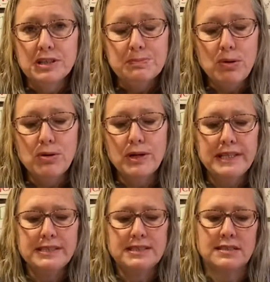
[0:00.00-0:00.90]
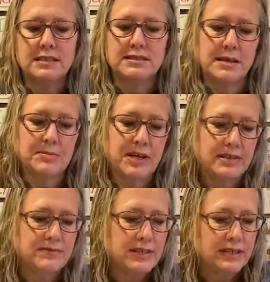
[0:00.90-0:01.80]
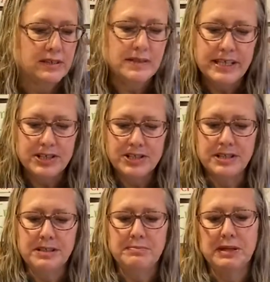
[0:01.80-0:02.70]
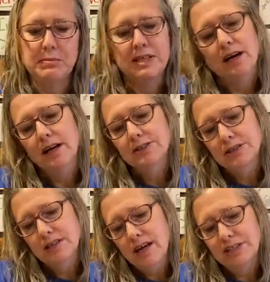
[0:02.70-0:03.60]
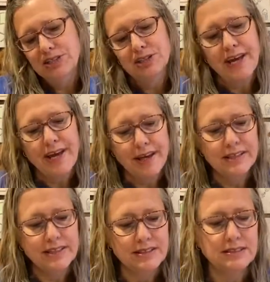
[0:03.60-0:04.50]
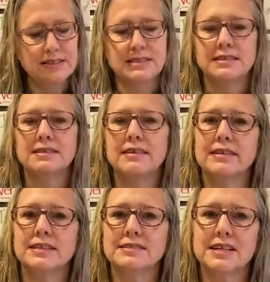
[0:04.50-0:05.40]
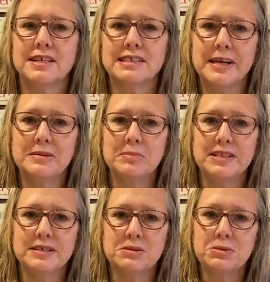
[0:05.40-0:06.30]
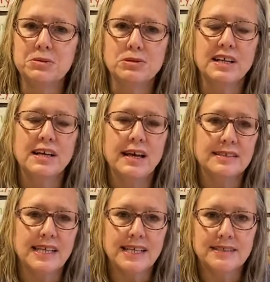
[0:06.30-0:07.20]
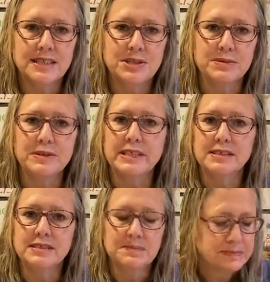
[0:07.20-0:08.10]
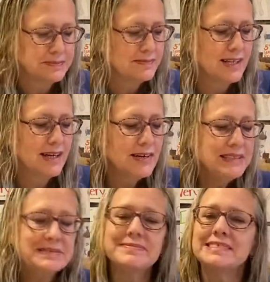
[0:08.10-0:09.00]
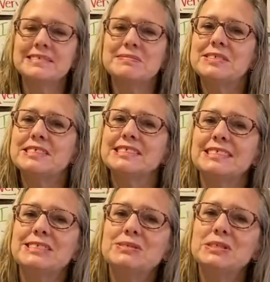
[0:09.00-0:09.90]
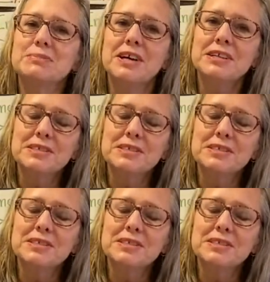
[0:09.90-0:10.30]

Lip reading: points, some kind of decoration, maybe underline your headings, things like that. Make it cool and easy to read. All right, we'll see you tomorrow